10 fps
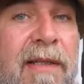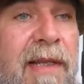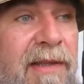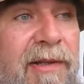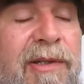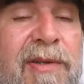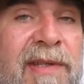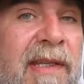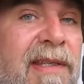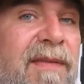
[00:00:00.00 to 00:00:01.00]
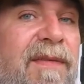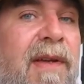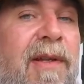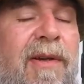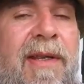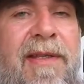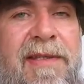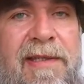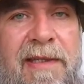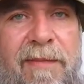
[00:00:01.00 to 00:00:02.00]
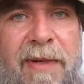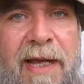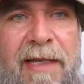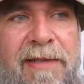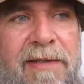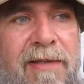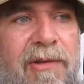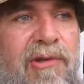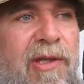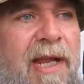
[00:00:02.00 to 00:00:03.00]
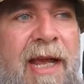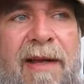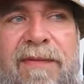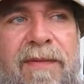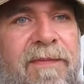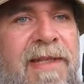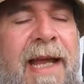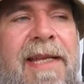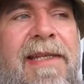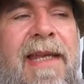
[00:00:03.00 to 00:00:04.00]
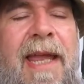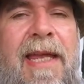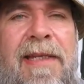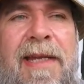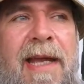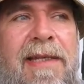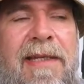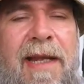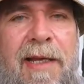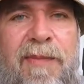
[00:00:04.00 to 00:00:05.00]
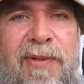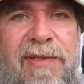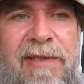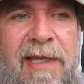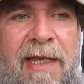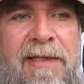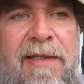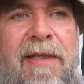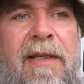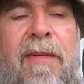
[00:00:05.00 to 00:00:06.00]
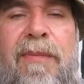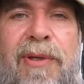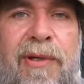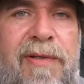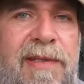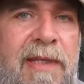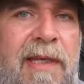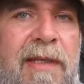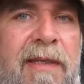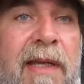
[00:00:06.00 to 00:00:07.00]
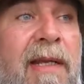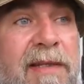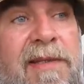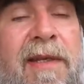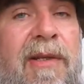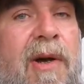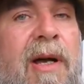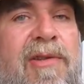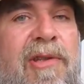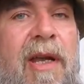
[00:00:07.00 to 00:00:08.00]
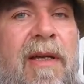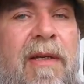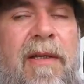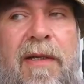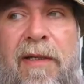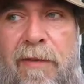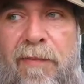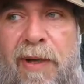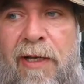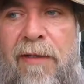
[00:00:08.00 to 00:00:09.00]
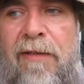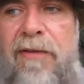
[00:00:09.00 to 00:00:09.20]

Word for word: that they're using as a filler in the seed bags. You should have 98, 99% pure seed, and it's going to cost you. But